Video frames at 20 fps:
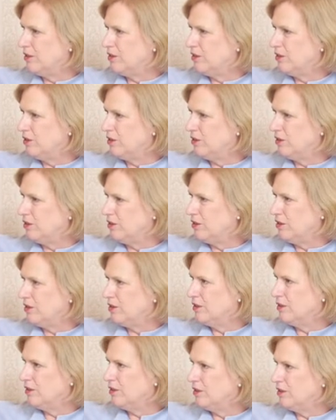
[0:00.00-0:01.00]

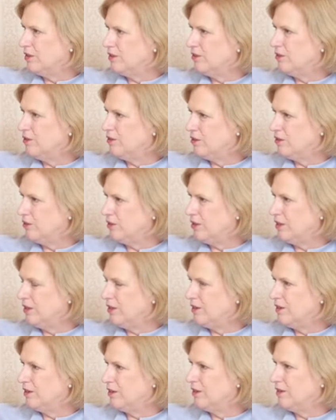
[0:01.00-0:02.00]

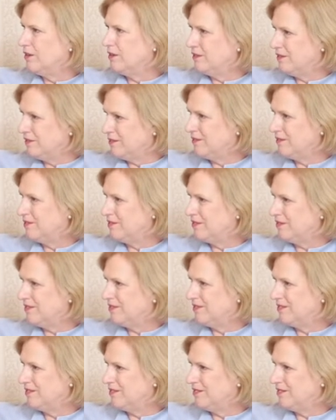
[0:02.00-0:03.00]

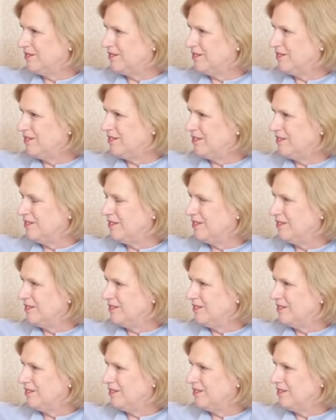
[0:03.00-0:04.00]

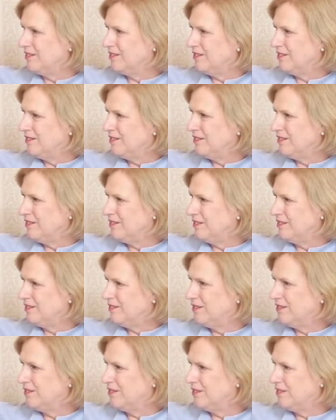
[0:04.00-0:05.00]

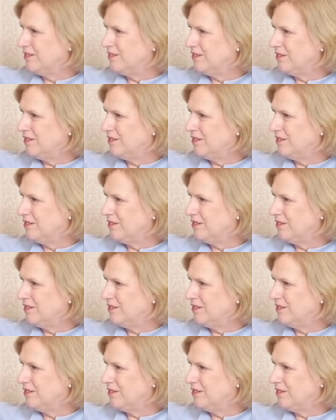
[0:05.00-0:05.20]
(not speaking)